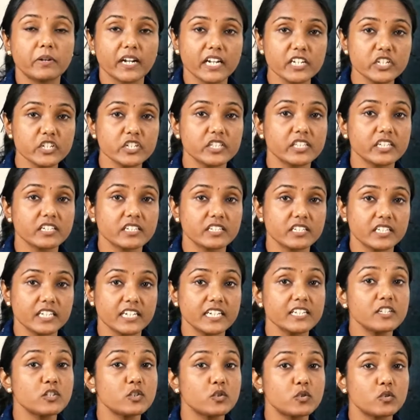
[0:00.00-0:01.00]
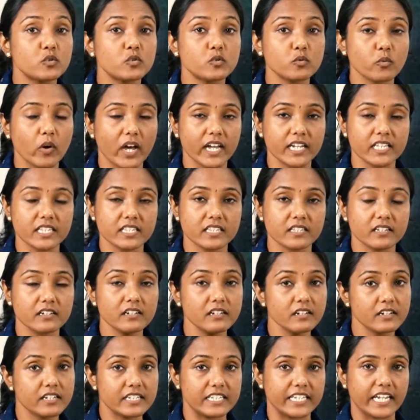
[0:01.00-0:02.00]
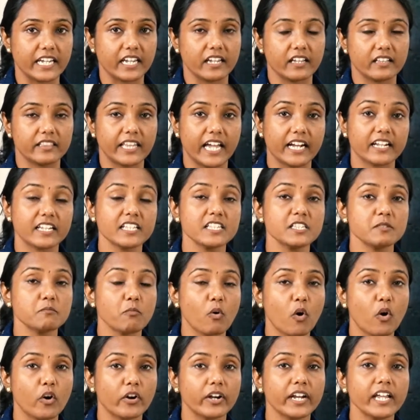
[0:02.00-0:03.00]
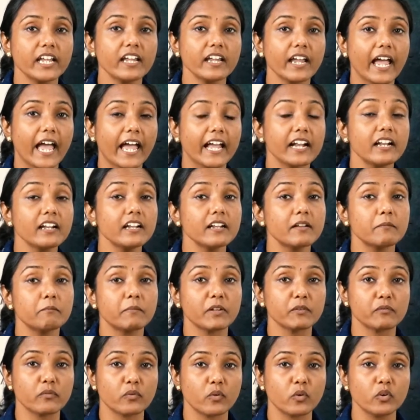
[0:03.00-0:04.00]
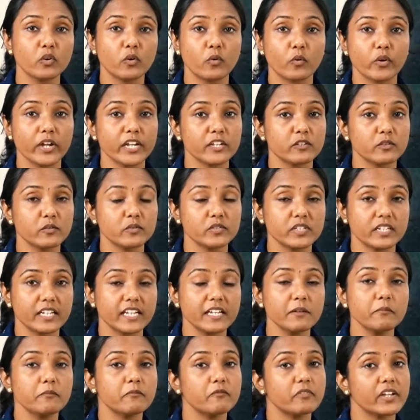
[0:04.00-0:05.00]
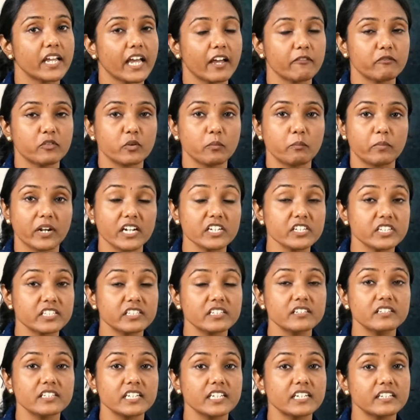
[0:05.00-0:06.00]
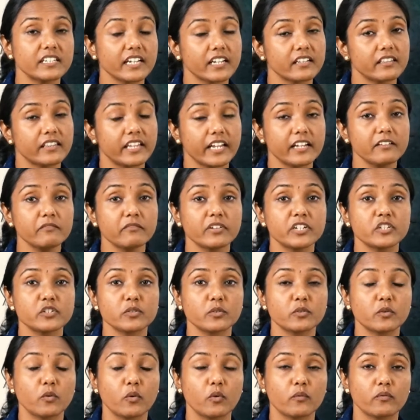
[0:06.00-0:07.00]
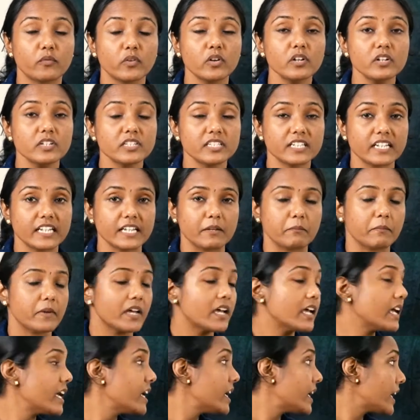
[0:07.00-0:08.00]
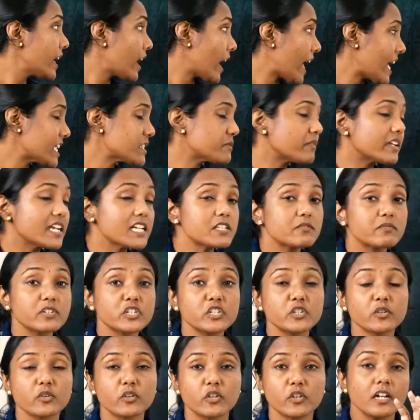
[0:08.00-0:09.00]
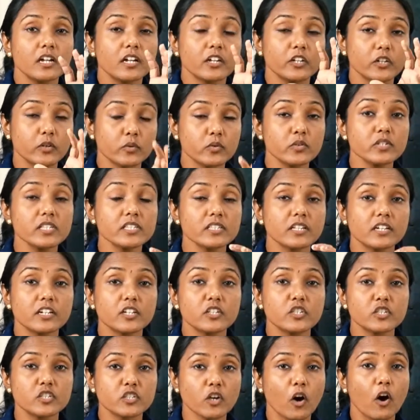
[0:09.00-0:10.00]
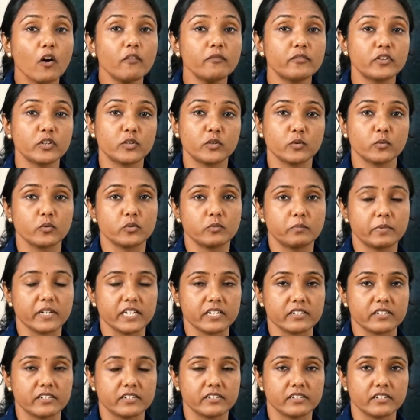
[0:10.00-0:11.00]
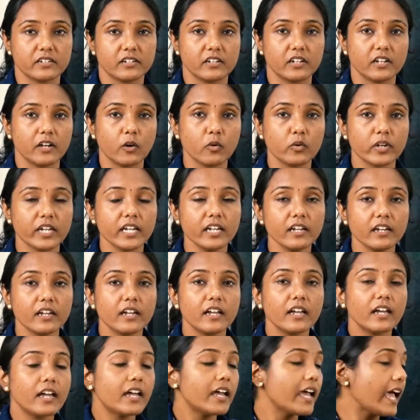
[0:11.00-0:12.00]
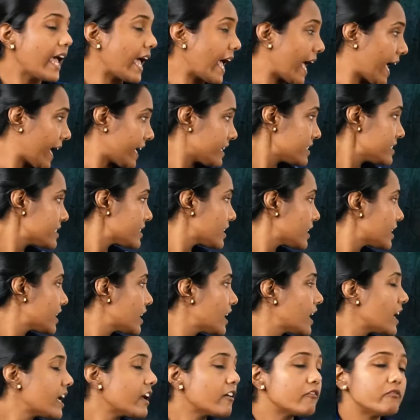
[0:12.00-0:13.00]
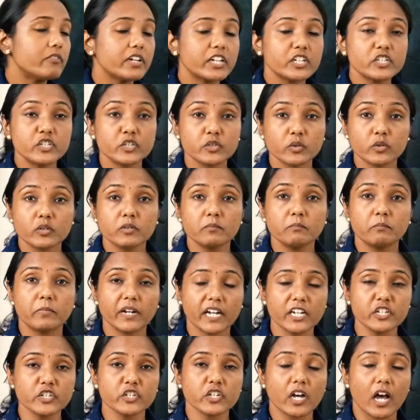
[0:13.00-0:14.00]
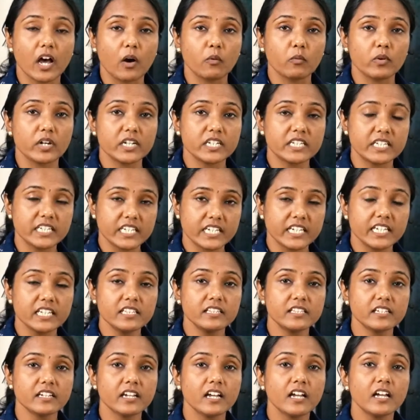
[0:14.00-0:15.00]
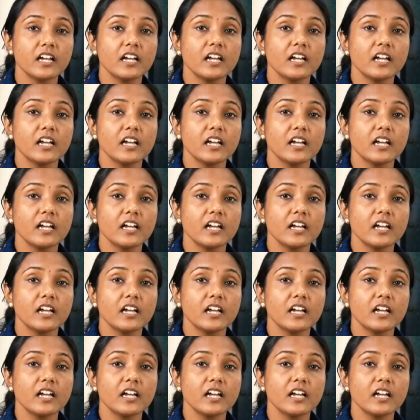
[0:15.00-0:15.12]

brush the teeth twice a day, that is morning and before going to sleep. We have to brush the teeth and then we should go for sleep, as well as we should use soft toothbrush, okay? And we should brush our teeth